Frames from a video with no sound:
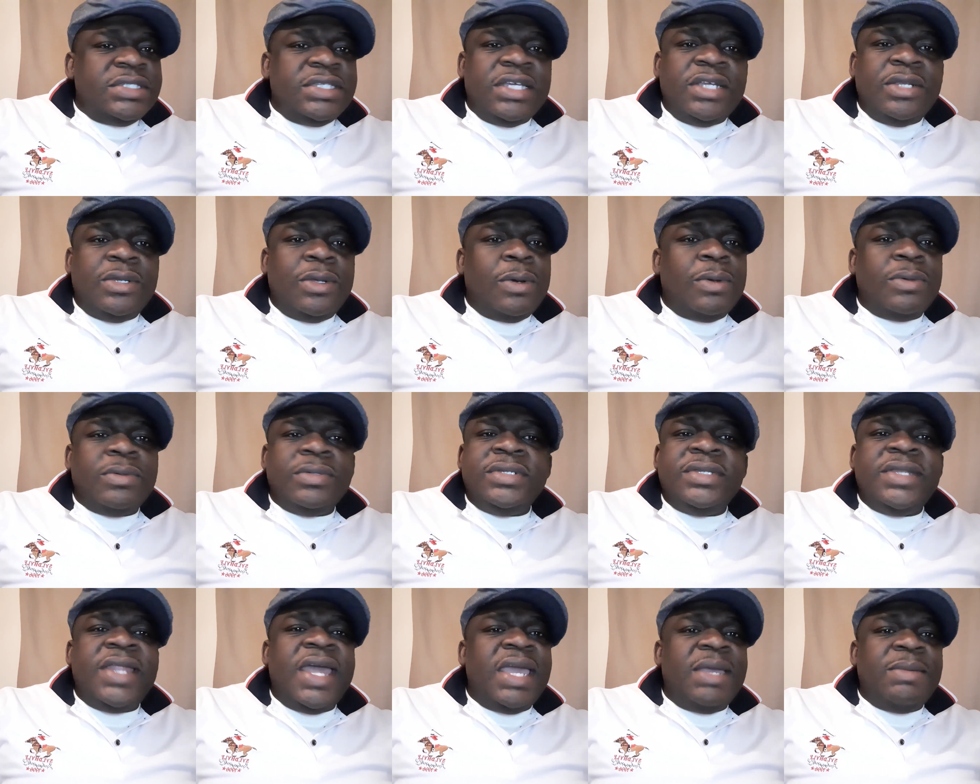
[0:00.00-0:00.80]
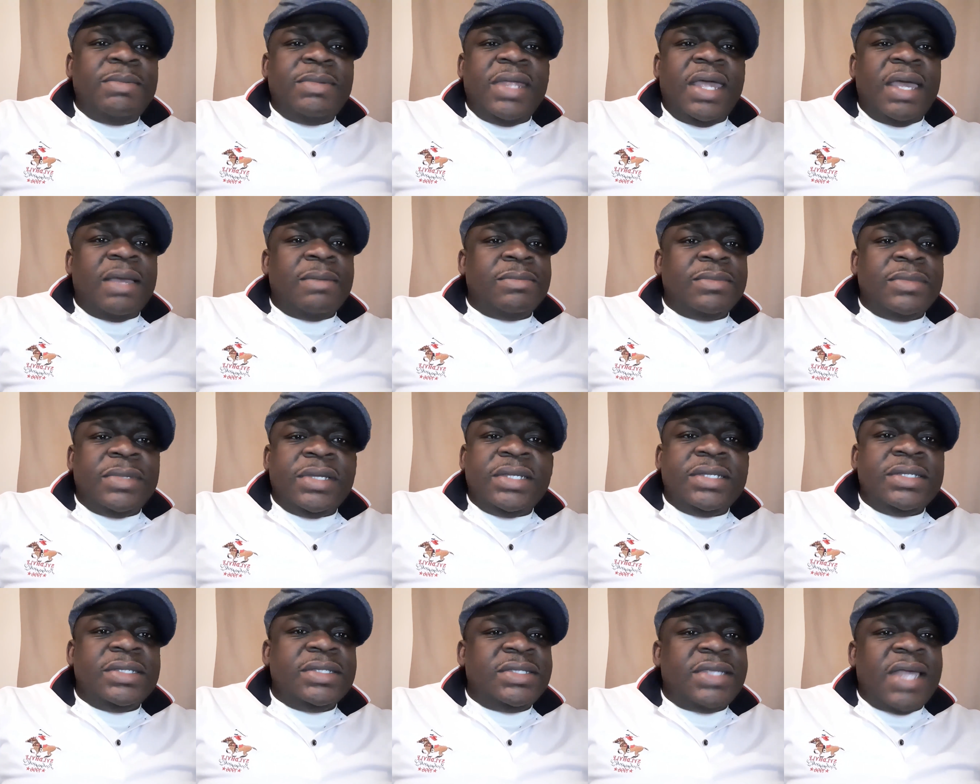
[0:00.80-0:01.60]
name them,
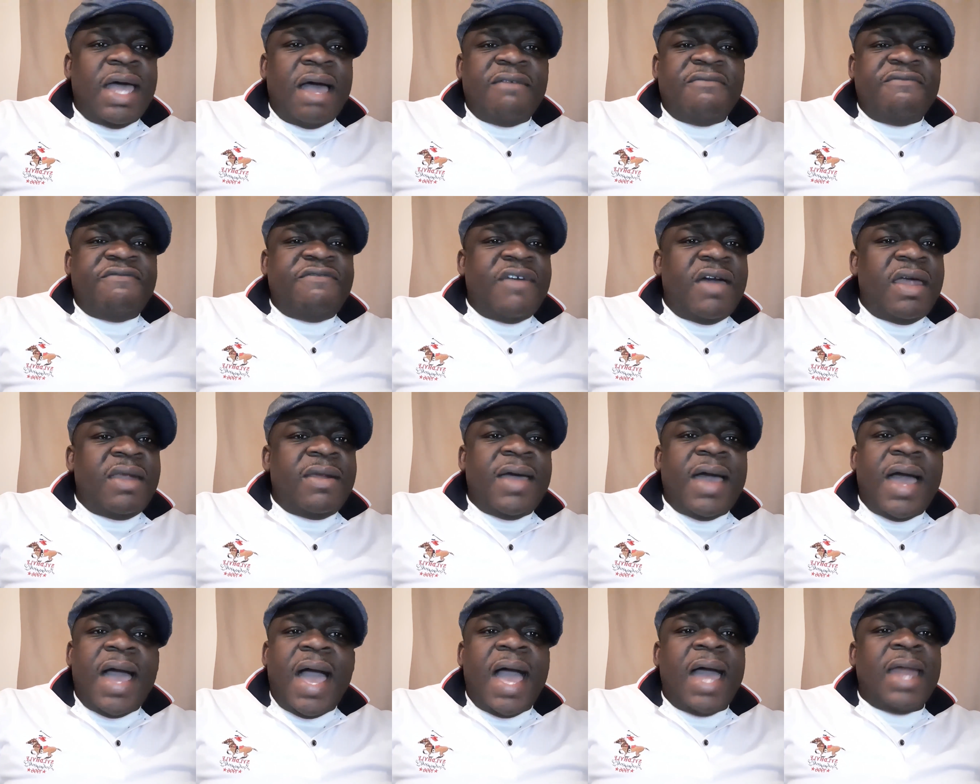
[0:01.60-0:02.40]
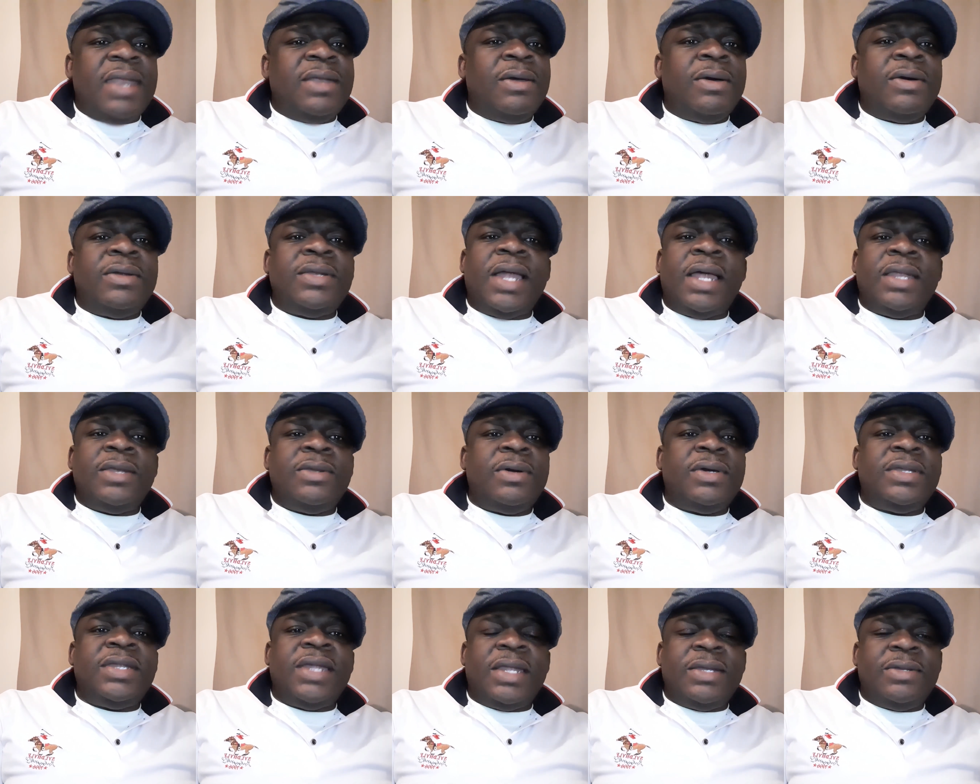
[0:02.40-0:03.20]
Zamfara, and
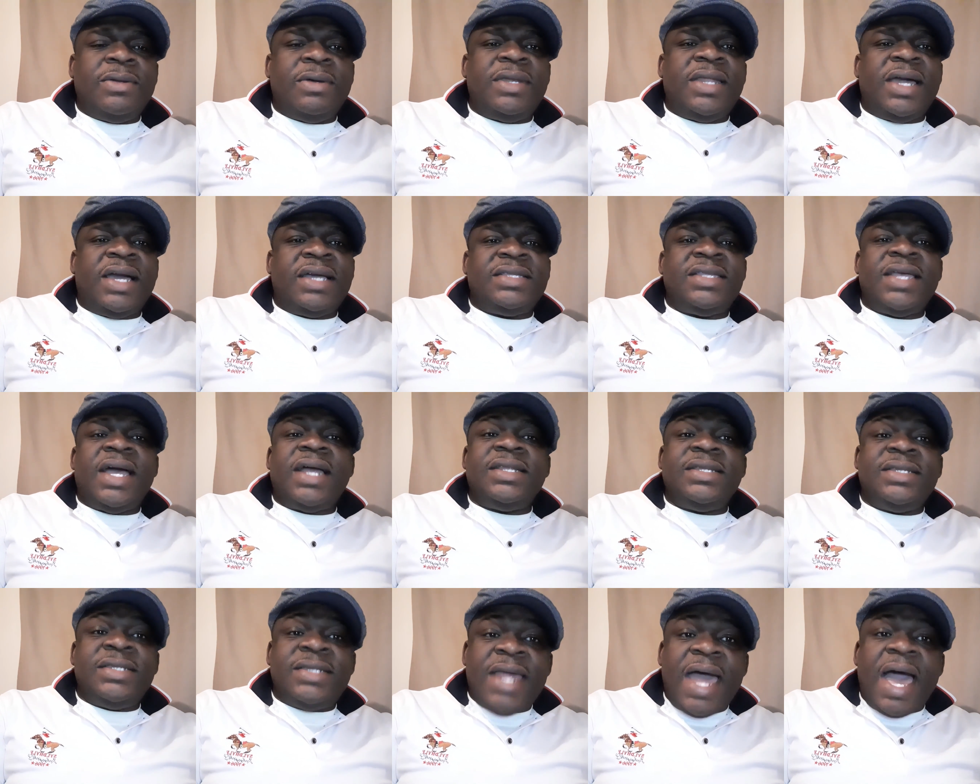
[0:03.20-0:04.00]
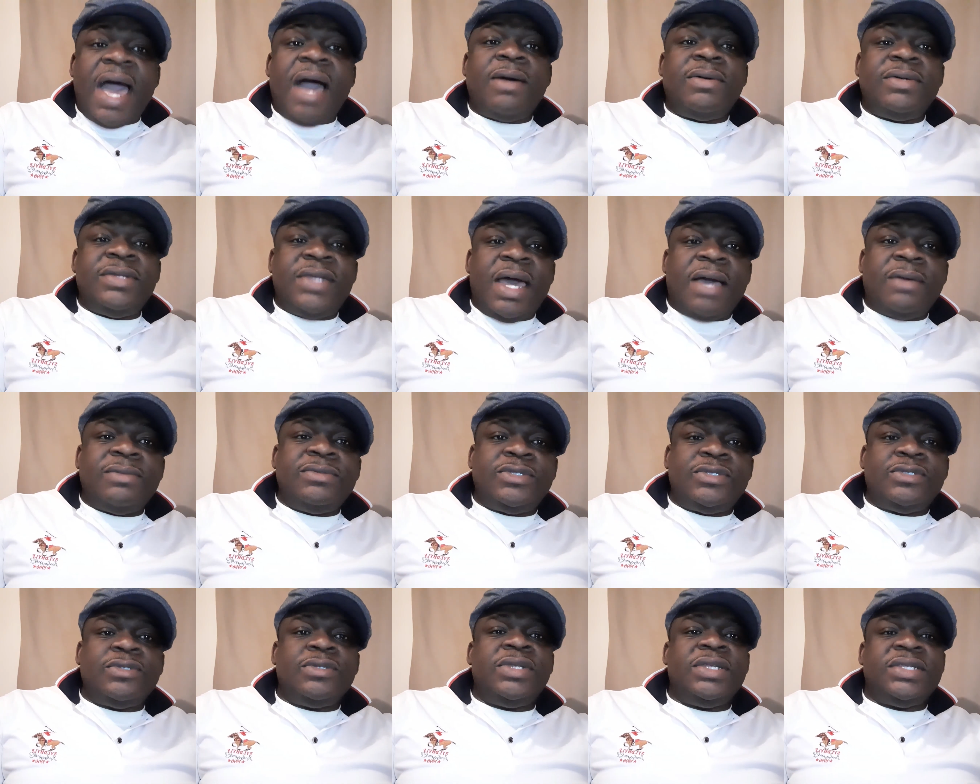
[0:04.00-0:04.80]
on like that, down now
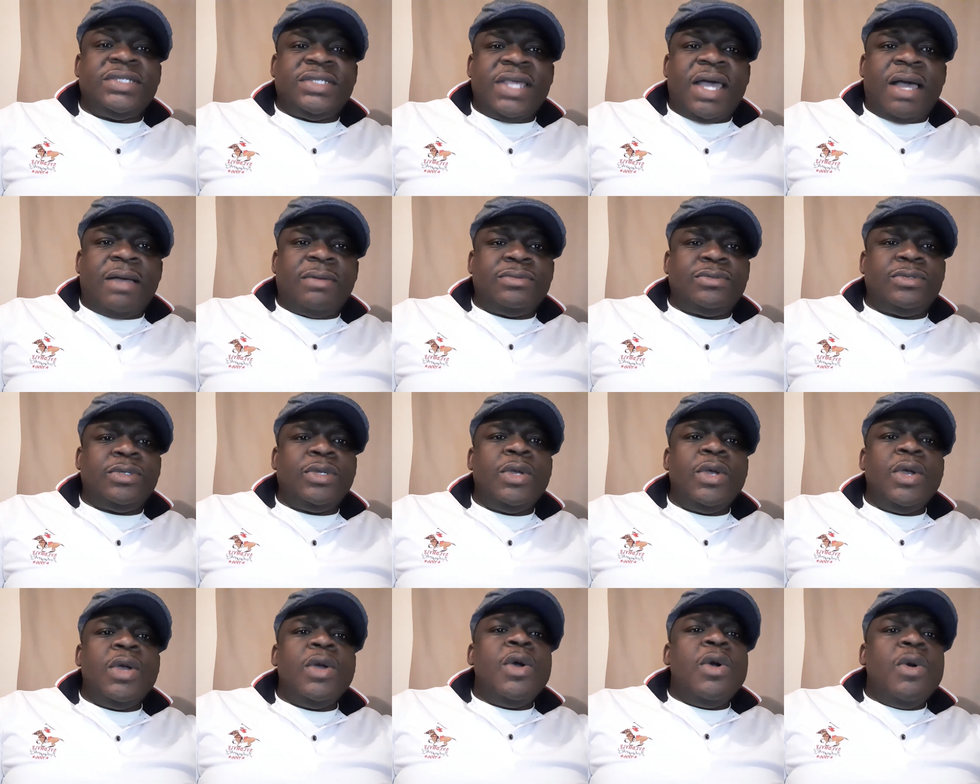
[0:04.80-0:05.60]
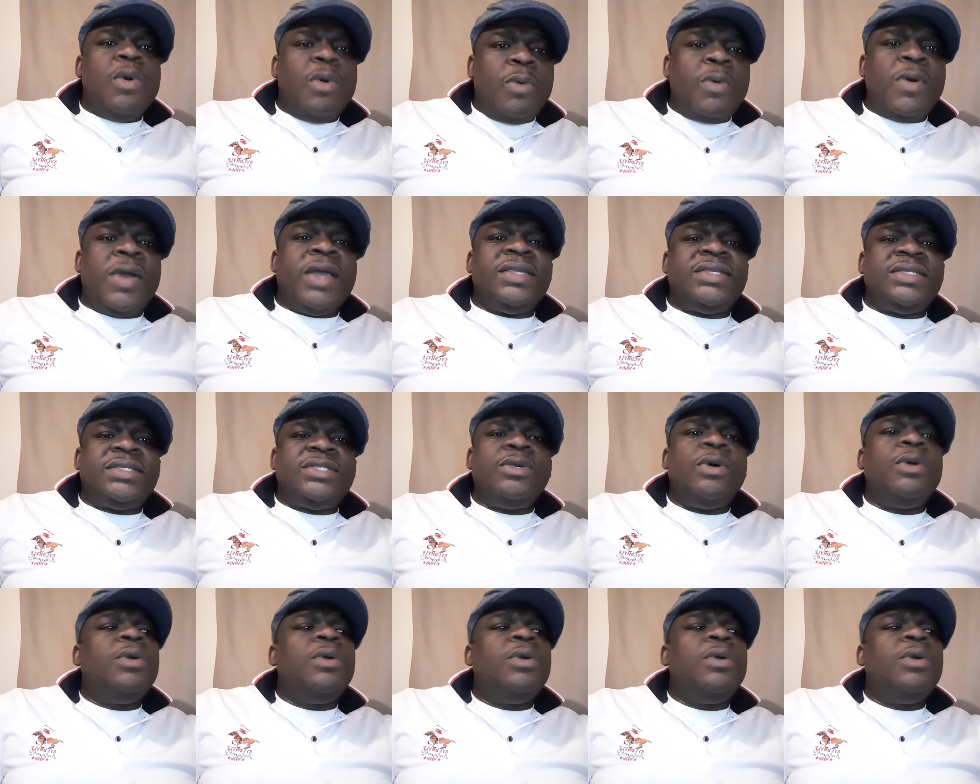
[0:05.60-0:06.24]
to the southwest.